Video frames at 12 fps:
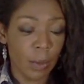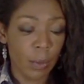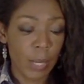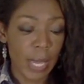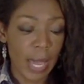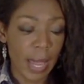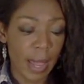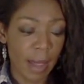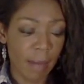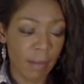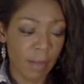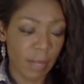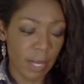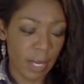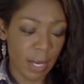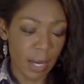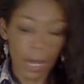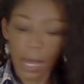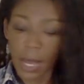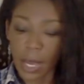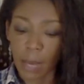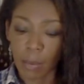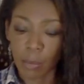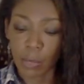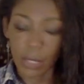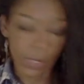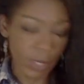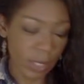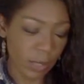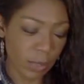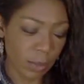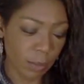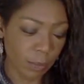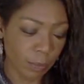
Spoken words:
We have the High Priestess.